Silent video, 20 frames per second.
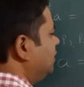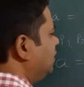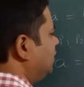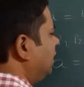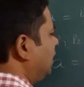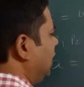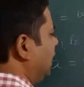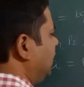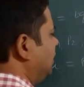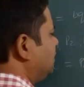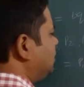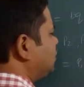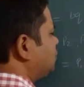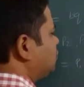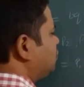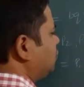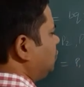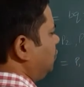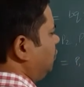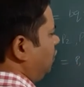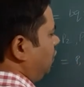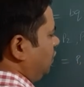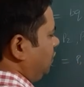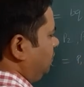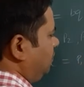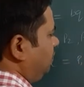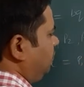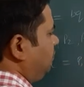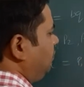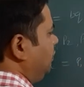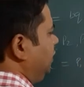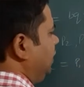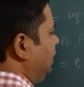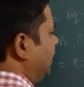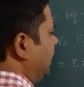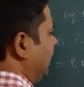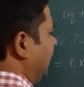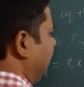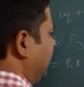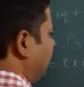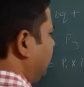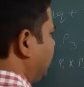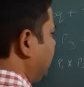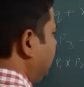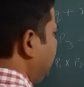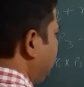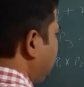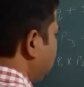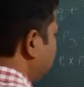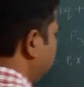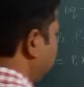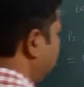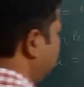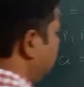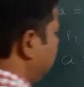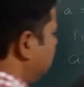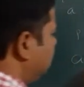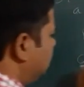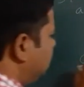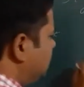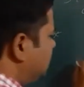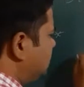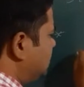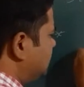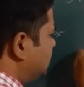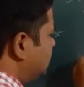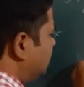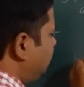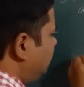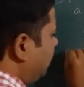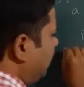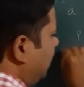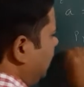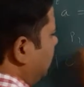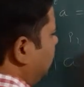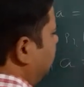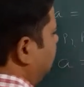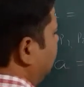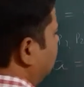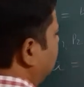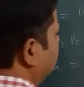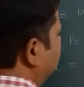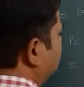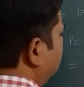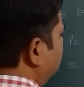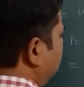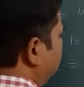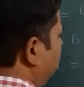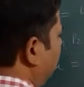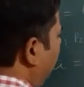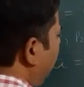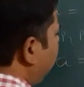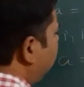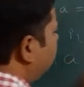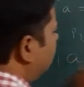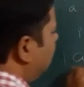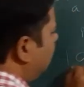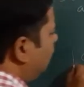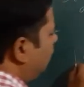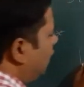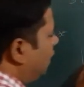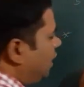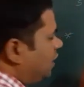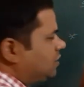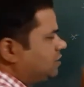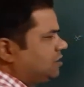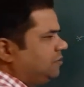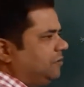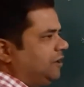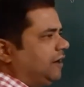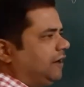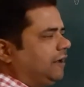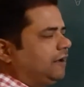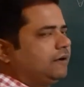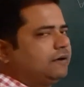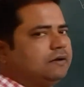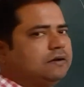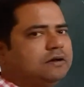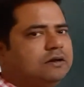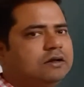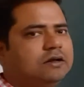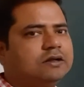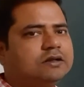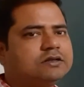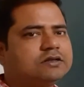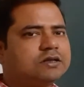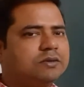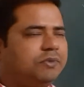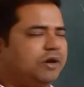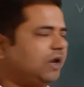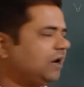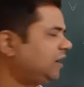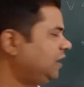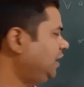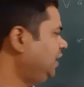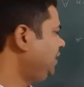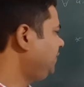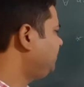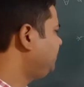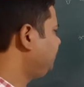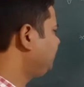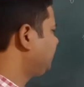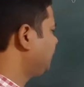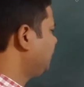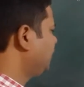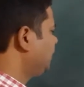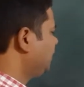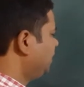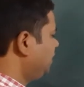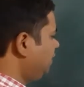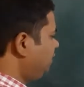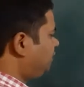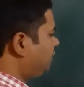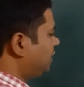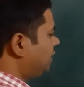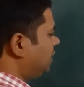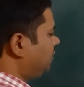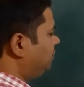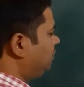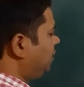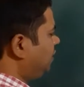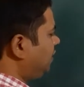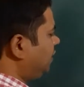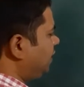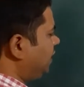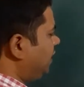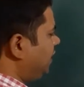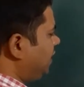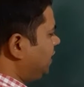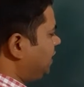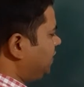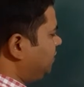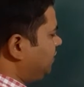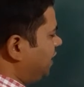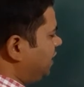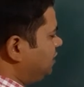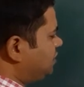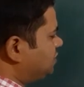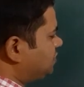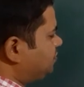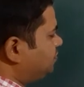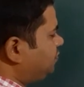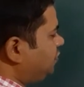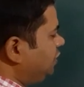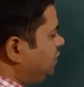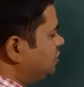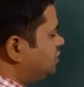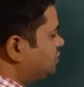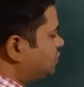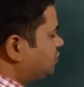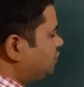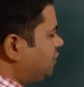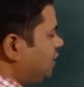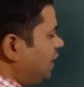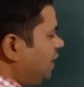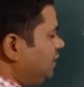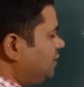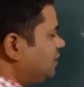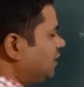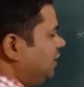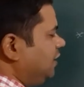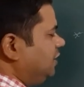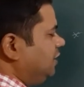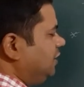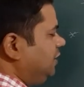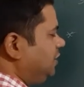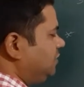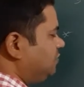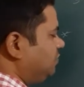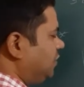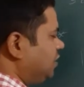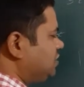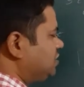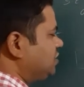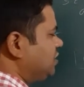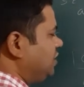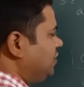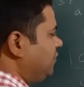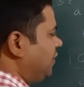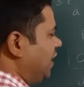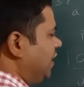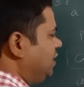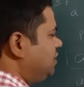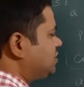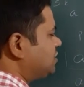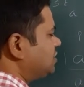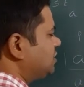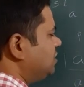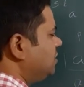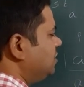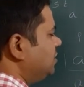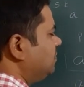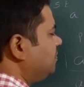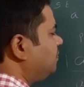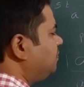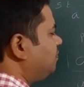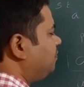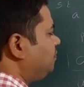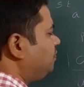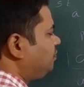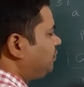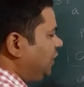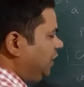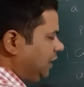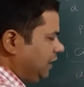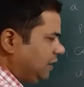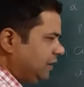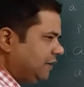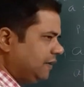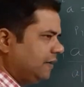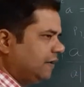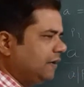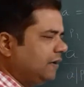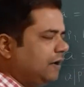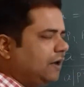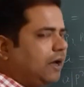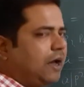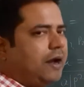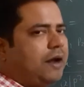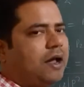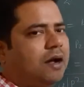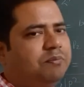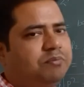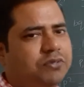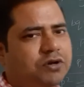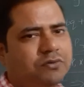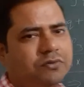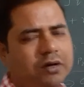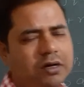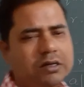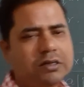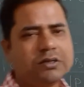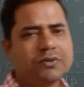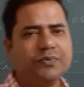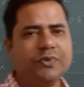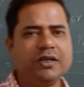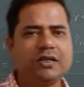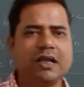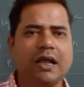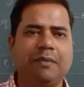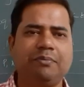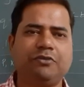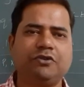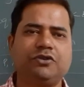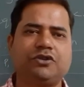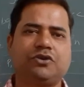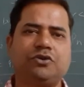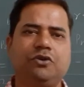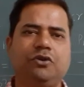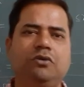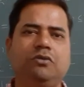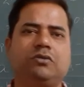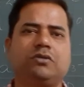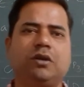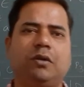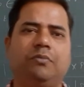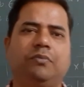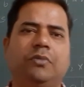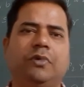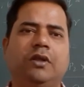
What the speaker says: and so on. Pn. Okay, this is the fundamental theorem of arithmetic. Similarly, if a number a divides p square, then must divide p, and afterwards we have to show some